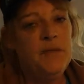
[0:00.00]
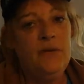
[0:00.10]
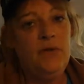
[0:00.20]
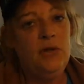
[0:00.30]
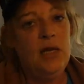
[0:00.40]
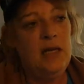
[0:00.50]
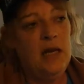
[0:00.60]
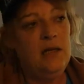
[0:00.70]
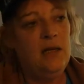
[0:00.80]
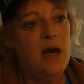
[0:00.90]
If you get
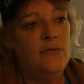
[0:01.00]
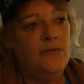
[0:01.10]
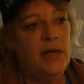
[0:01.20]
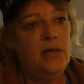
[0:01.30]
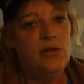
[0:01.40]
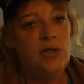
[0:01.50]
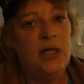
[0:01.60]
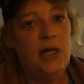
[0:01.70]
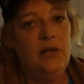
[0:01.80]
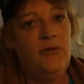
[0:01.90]
enough
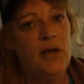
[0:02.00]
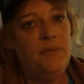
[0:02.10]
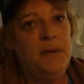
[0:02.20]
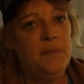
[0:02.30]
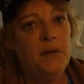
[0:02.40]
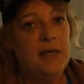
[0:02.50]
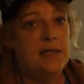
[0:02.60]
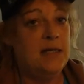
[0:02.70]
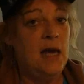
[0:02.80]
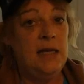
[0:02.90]
energy, and if you have people
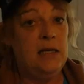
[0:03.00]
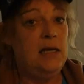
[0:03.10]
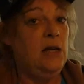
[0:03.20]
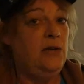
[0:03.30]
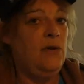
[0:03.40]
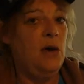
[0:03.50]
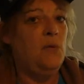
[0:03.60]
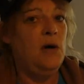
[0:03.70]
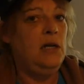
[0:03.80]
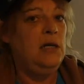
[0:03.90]
excited, now you've got
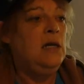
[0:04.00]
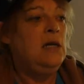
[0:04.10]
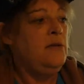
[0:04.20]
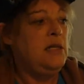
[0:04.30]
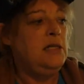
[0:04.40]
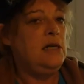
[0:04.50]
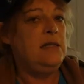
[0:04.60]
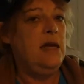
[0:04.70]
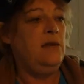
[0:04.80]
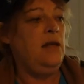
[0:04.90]
one that
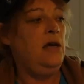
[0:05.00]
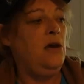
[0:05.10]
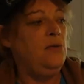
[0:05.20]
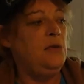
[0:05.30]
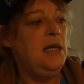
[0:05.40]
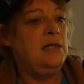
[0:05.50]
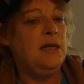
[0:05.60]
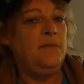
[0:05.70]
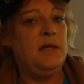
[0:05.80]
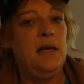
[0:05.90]
does that, and they go dig
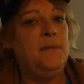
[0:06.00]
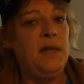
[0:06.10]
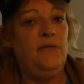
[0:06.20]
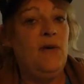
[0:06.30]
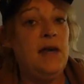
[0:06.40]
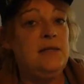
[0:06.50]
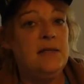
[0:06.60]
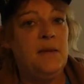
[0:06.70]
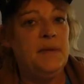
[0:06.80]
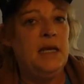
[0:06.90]
something up, and they find
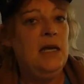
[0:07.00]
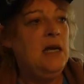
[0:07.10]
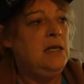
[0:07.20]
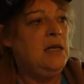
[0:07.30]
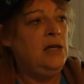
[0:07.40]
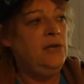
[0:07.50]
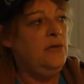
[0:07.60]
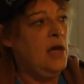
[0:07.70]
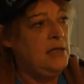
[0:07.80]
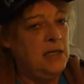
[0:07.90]
something. Now you've
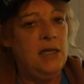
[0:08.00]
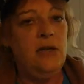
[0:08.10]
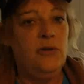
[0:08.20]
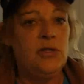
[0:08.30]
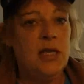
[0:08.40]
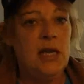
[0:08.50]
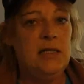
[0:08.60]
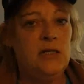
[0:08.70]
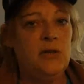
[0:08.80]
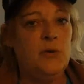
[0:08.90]
got ten other
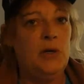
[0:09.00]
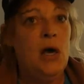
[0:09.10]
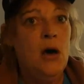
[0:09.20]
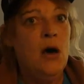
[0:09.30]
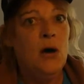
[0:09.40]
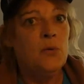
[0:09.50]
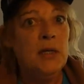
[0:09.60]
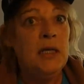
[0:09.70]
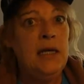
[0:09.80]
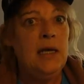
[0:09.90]
scientists who are going,
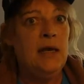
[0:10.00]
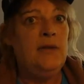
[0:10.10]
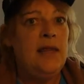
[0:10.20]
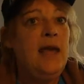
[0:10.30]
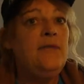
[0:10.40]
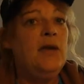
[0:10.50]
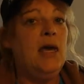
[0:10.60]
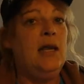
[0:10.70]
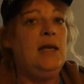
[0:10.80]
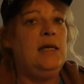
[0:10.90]
really? And they've
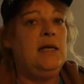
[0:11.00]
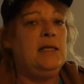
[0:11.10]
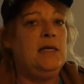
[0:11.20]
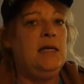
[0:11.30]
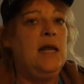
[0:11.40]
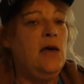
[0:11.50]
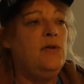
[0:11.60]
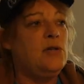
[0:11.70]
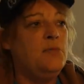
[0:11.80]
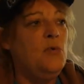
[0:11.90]
got ideas, and now
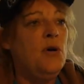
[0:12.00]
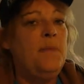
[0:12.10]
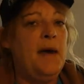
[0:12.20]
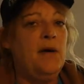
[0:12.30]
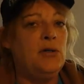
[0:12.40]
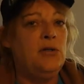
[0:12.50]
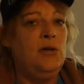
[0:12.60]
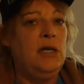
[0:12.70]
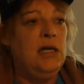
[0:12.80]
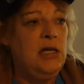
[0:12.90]
there's more power to
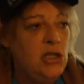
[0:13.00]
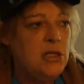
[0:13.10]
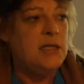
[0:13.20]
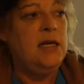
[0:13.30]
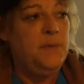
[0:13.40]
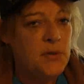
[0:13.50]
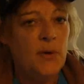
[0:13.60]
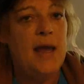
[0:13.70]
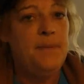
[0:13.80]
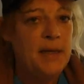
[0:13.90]
it, and it just keeps
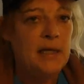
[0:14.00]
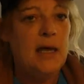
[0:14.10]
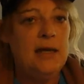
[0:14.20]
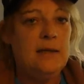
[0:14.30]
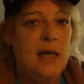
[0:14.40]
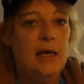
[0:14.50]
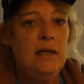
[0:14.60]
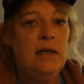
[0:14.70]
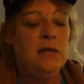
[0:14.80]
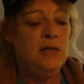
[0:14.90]
ramping like that,
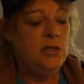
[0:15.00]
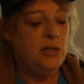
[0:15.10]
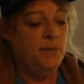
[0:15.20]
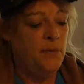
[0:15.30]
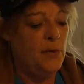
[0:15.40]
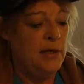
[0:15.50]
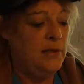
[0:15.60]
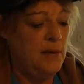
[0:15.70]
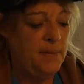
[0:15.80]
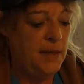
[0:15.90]
to the
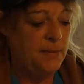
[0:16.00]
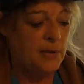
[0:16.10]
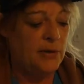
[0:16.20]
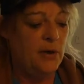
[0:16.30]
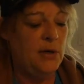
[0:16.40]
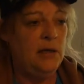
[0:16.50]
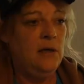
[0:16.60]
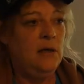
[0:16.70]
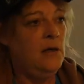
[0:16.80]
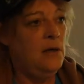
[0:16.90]
point that people are going,
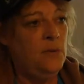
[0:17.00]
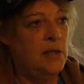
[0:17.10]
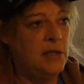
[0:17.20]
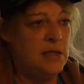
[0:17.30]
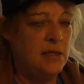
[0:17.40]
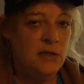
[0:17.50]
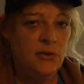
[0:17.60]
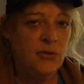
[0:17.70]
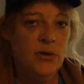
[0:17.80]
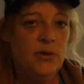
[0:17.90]
well, this is
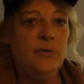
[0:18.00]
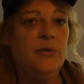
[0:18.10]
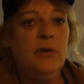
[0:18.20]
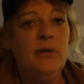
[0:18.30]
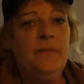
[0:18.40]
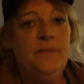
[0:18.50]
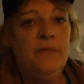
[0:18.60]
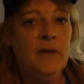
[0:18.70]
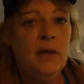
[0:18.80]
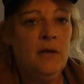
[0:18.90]
the truth.
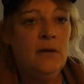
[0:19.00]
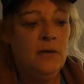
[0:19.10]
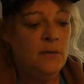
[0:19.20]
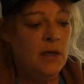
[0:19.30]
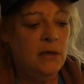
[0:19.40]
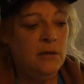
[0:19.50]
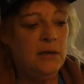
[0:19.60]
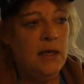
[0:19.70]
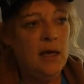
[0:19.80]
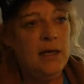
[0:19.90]
Well,
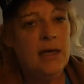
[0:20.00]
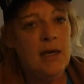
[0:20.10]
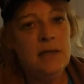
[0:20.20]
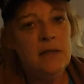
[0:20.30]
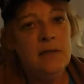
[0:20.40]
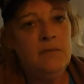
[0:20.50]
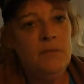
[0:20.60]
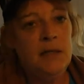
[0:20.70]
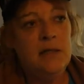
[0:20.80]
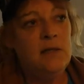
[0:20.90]
yeah, I guess,
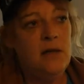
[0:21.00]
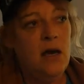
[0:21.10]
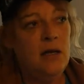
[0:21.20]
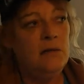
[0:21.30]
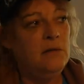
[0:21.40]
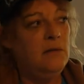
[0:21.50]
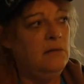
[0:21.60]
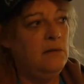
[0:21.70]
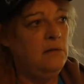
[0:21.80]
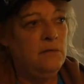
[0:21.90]
but it's not
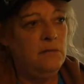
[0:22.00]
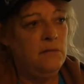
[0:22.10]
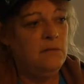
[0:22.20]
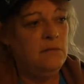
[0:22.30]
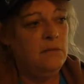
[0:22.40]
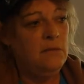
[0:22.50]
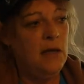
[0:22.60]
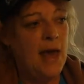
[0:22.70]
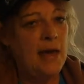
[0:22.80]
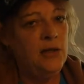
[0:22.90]

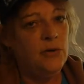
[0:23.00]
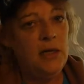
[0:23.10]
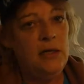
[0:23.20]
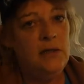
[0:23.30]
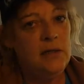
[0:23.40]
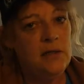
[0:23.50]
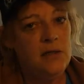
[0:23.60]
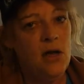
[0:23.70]
accurate. It's